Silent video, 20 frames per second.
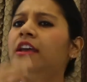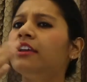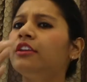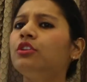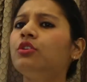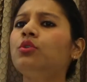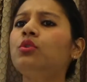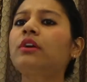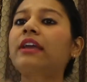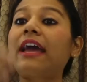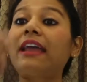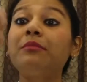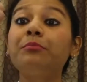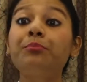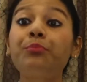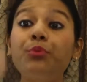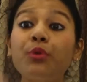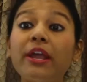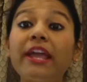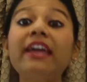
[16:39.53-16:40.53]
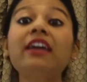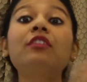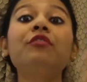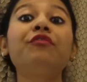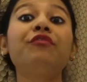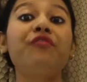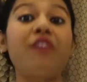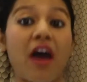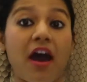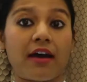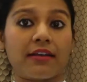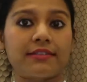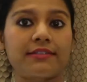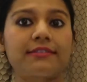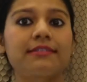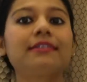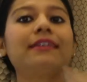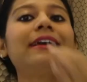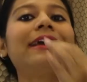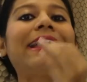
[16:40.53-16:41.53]
You can break
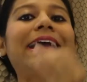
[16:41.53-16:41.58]
fast